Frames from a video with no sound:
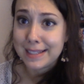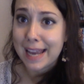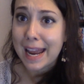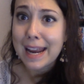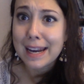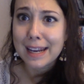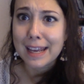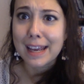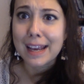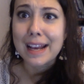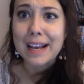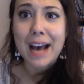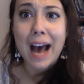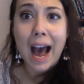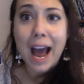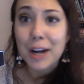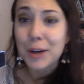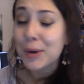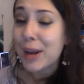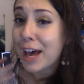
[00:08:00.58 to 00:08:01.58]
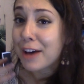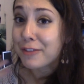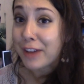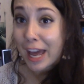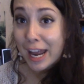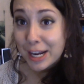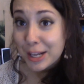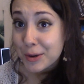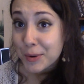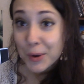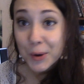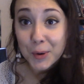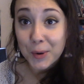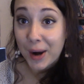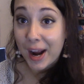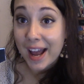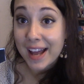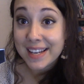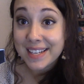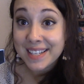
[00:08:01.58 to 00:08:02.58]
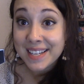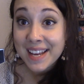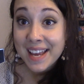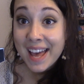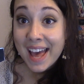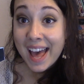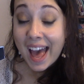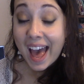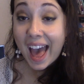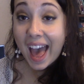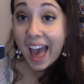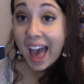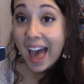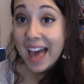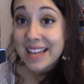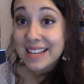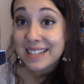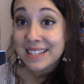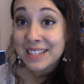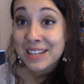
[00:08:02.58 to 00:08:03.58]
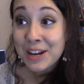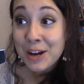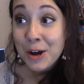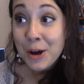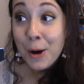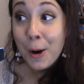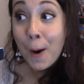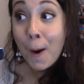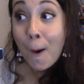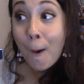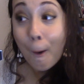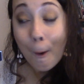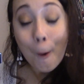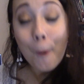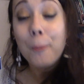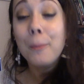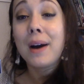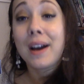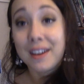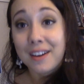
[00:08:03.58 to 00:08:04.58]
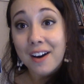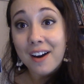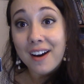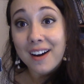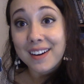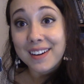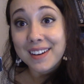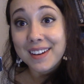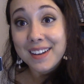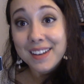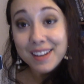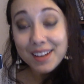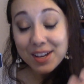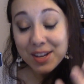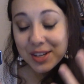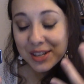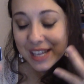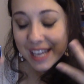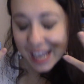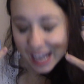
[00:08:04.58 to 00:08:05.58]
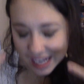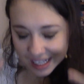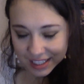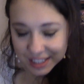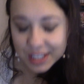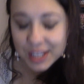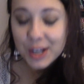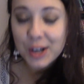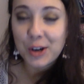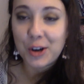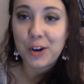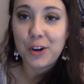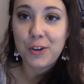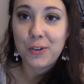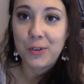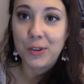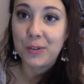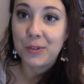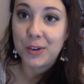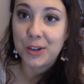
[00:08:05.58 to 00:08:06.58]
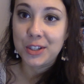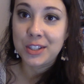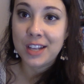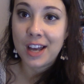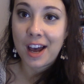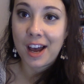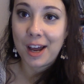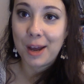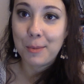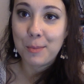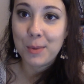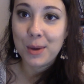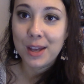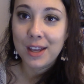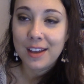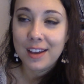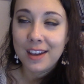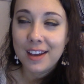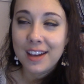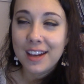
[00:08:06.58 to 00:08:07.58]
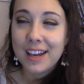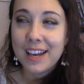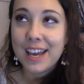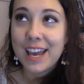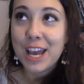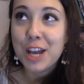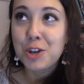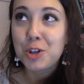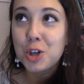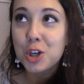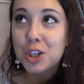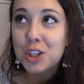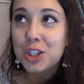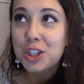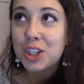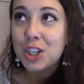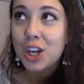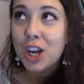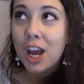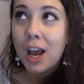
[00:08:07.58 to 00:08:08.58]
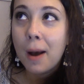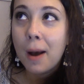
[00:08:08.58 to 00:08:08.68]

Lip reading: dating. I don't have any regret. And oh my god, kissing a girl for the first time, it just,